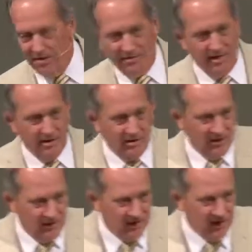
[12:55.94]
said,
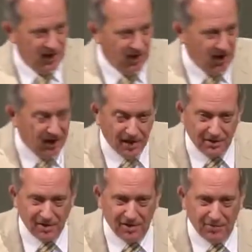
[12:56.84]
have you carried out
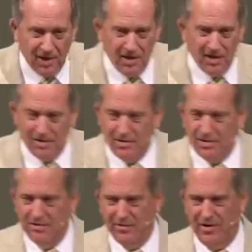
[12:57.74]
the command?
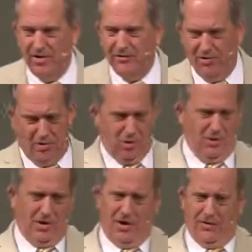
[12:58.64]
And Saul said, oh
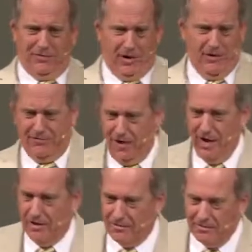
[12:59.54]
yes, I've done
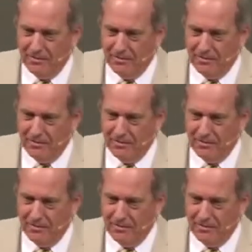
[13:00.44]
it.